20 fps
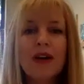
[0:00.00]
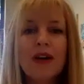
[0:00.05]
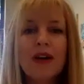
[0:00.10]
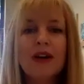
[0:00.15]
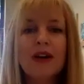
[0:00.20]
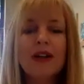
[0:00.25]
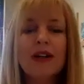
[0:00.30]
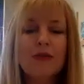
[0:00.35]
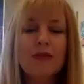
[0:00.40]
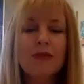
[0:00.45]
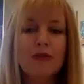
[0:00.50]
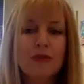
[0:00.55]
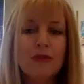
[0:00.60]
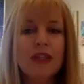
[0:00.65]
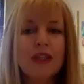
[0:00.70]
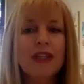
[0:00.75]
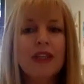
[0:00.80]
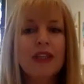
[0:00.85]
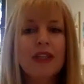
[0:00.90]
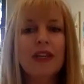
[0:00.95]
It
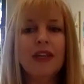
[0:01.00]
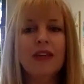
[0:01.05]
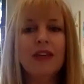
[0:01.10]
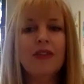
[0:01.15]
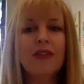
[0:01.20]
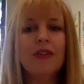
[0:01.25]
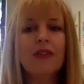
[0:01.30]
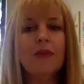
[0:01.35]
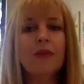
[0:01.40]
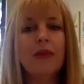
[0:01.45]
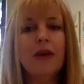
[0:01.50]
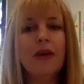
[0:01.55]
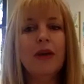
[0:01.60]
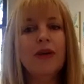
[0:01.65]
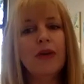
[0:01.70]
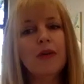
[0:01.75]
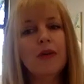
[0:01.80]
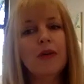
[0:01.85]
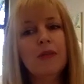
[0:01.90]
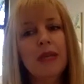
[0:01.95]
really is
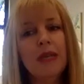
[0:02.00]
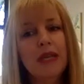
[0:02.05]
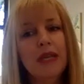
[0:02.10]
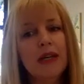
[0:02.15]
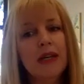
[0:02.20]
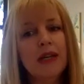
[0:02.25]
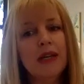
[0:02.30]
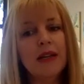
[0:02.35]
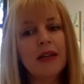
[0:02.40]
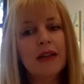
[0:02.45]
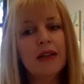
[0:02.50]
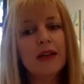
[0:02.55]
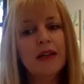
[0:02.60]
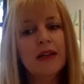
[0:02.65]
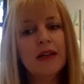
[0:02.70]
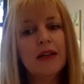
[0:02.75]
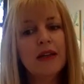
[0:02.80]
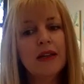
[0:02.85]
about our being.